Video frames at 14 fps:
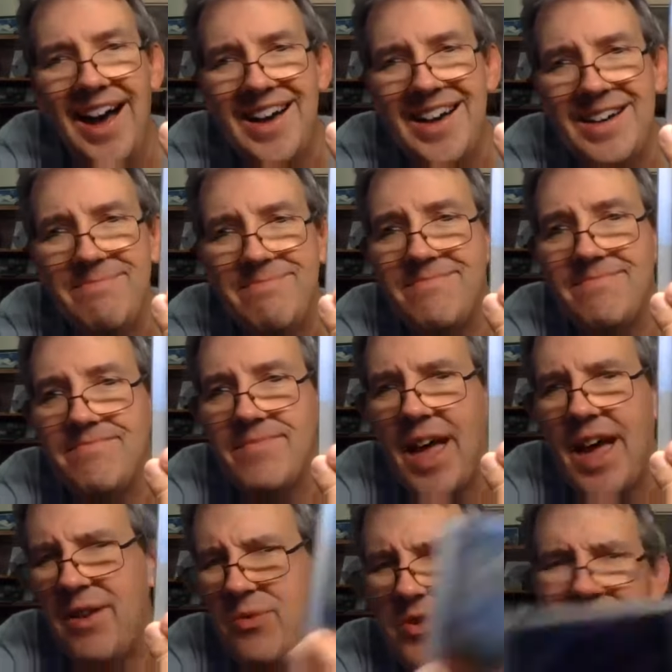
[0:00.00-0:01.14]

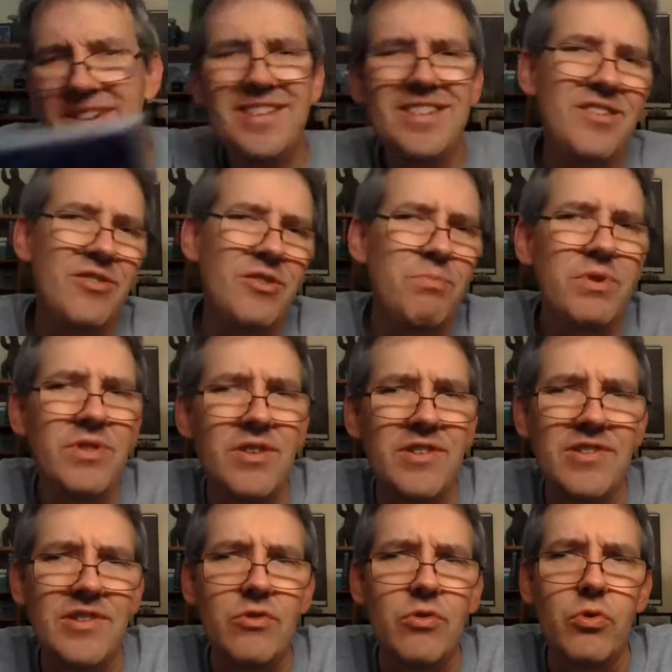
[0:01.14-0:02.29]
I wouldn't necessarily put
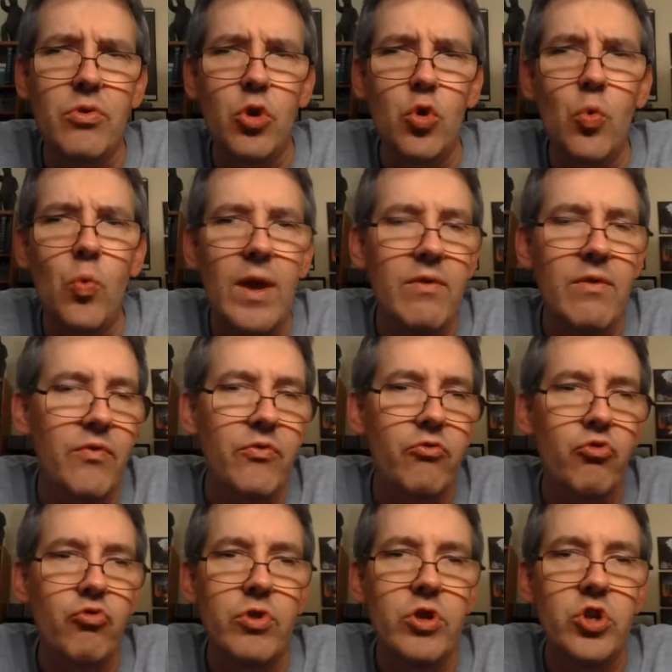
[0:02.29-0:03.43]
this under new wave of
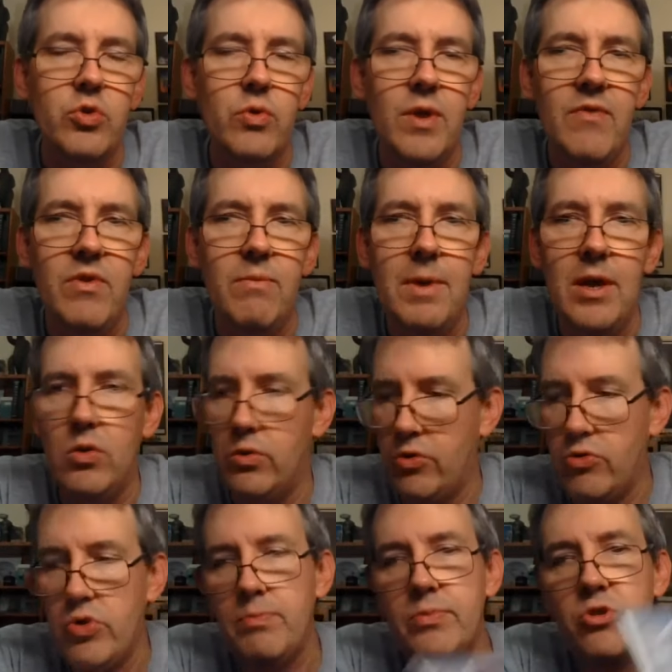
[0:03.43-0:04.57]
traditional heavy metal.
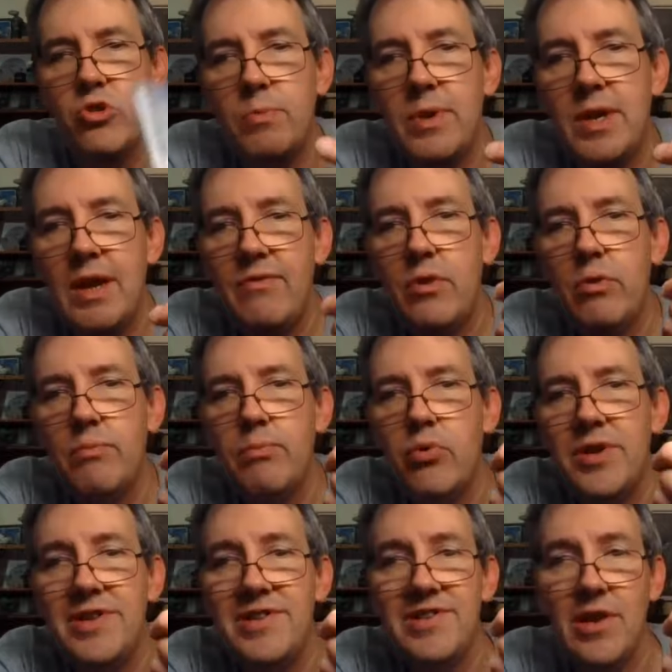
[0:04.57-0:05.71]
Crypt Sermon have, you know, a
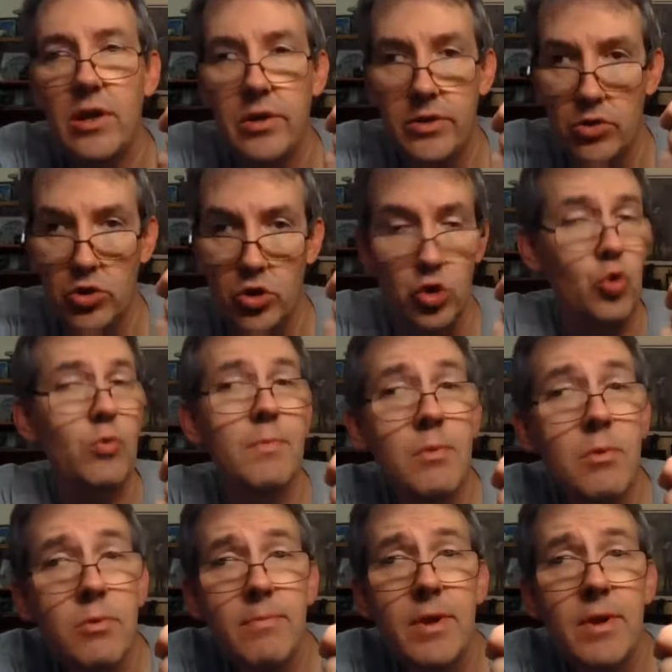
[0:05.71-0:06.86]
pretty solid
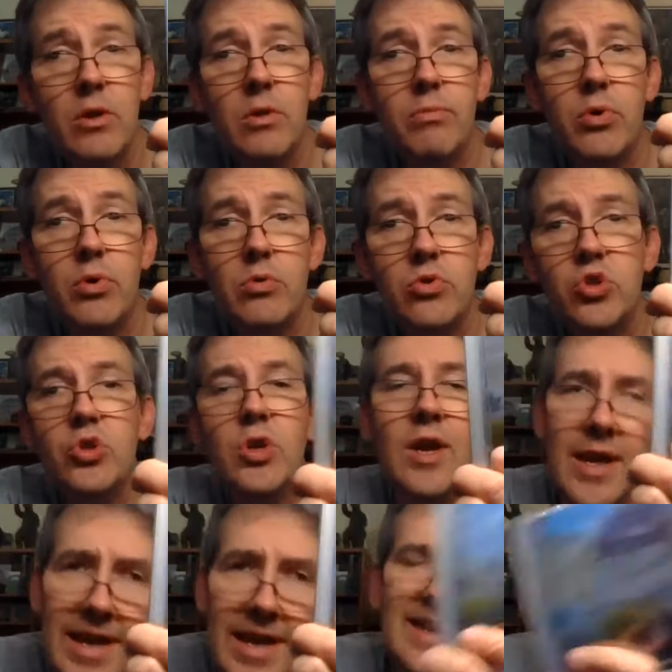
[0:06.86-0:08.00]
doom metal approach,
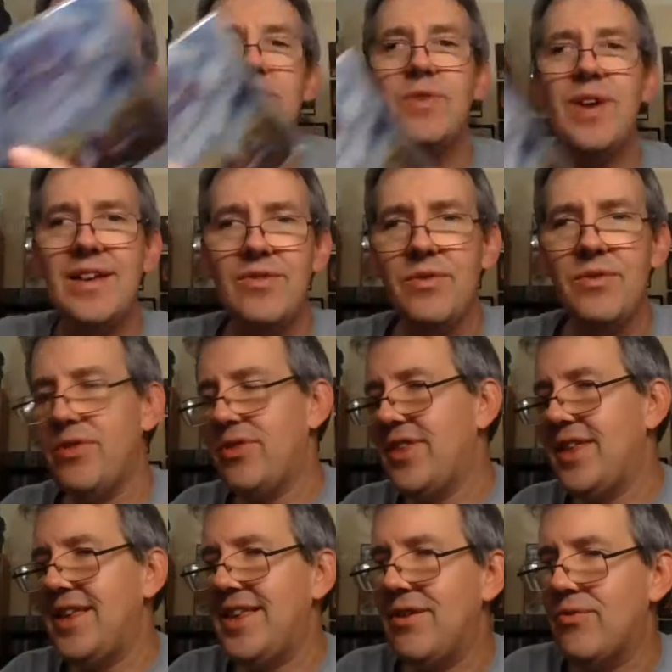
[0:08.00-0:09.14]
so I don't
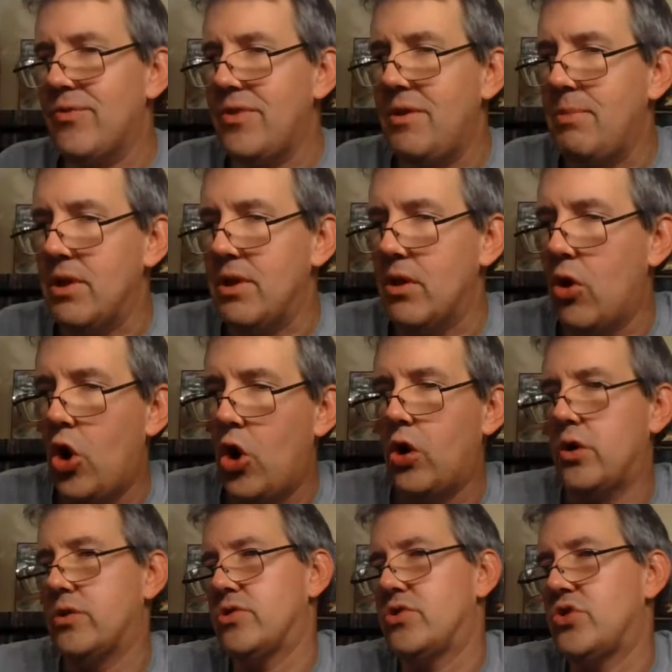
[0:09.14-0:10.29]
think it really
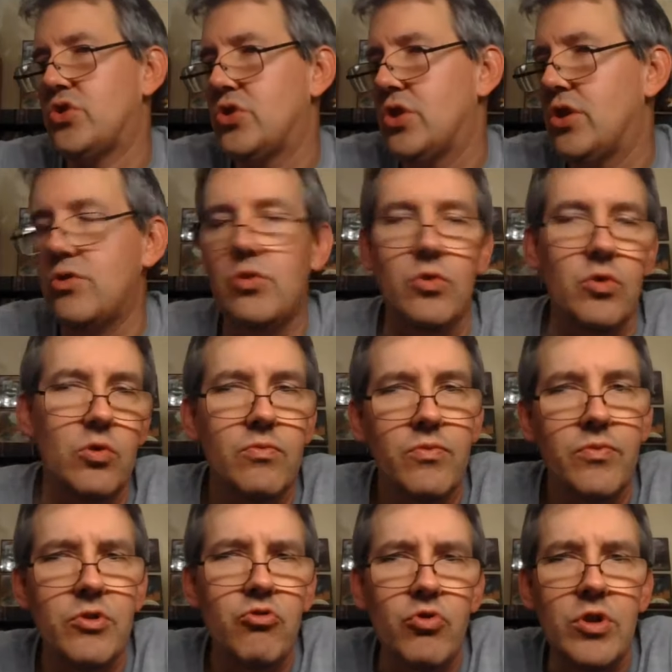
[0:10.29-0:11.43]
belongs under
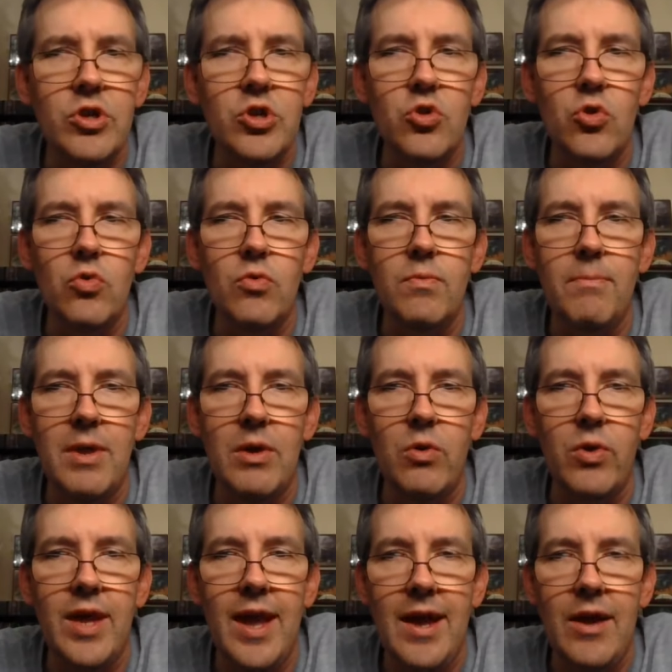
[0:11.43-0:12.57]
the traditional metal
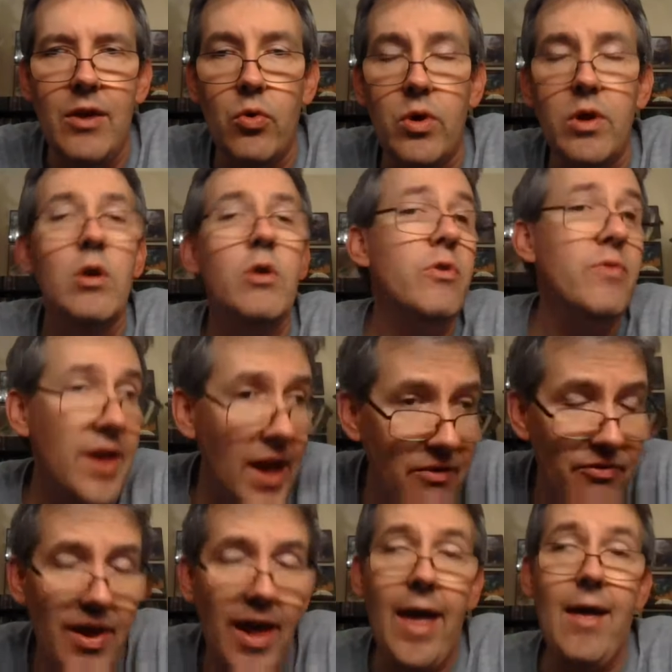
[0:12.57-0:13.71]
category, although they
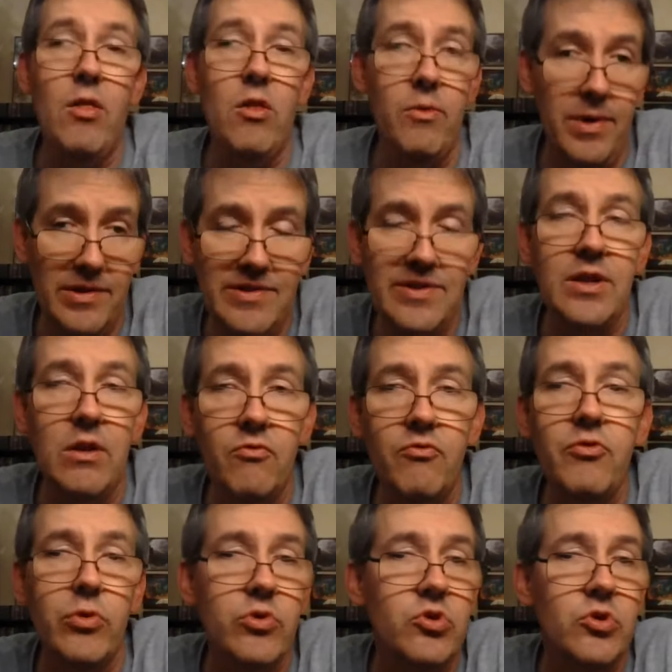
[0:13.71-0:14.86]
have elements and
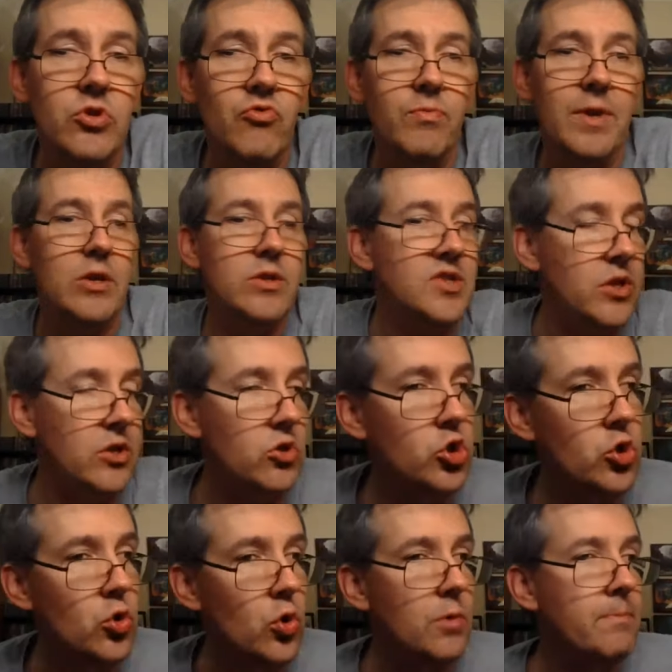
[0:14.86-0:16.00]
influences from that scene,
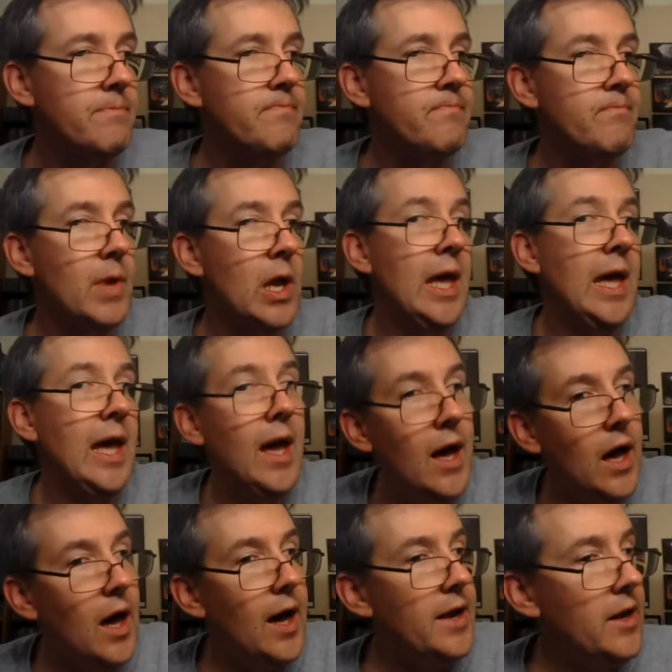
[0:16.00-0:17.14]
sure.
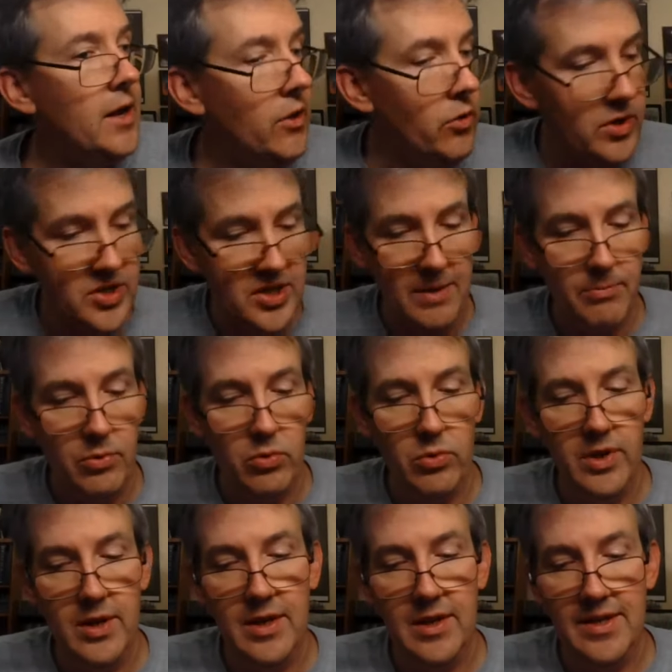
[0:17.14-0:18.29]
Another
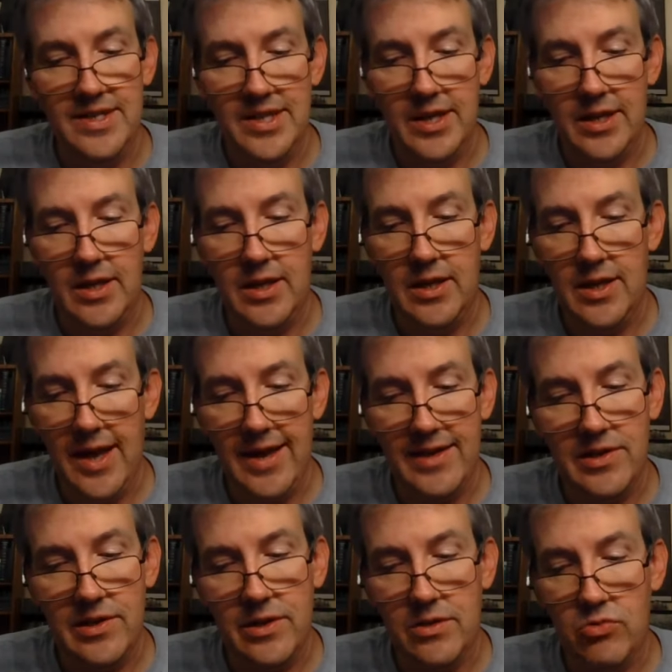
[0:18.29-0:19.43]
example is the
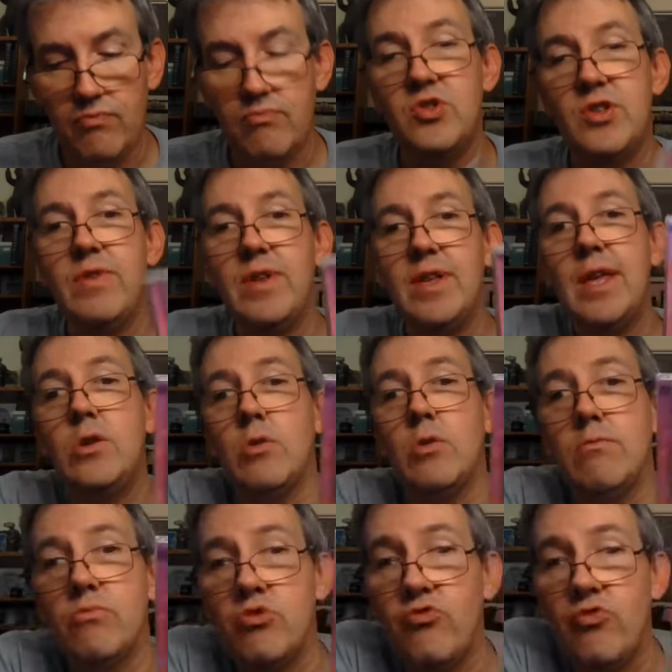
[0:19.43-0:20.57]
excellent Seven
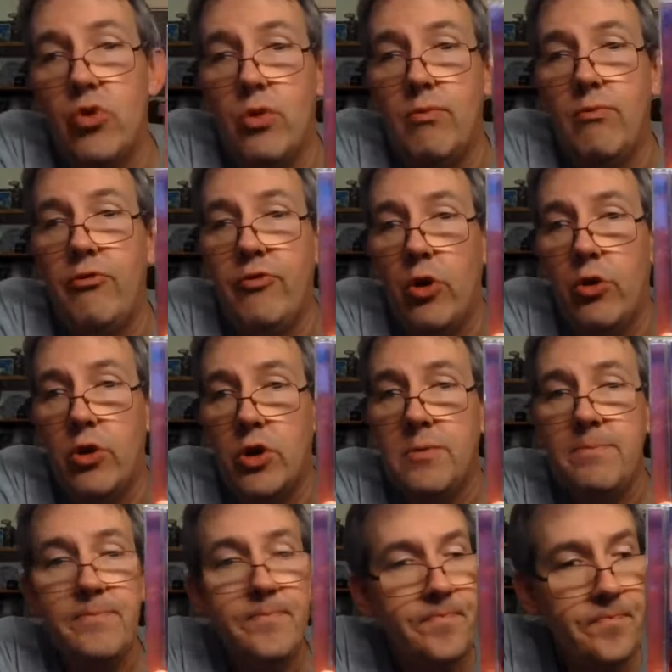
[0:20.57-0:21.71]
Kingdoms from
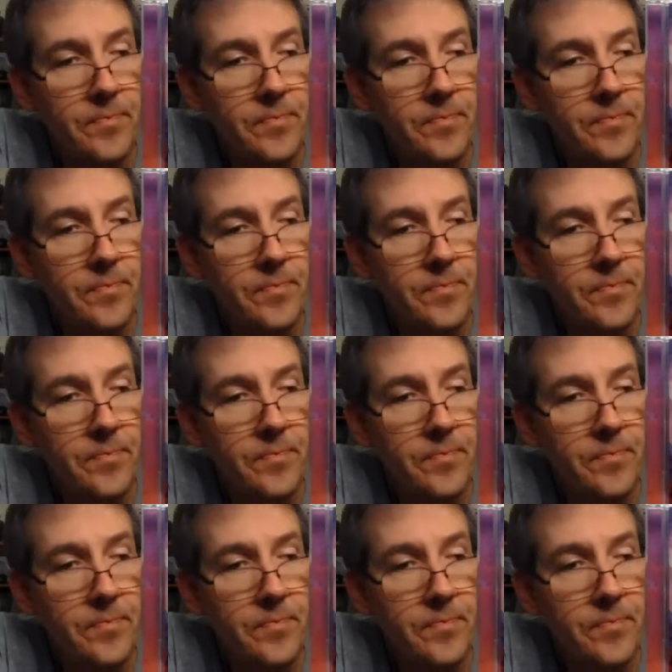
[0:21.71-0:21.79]
Florida.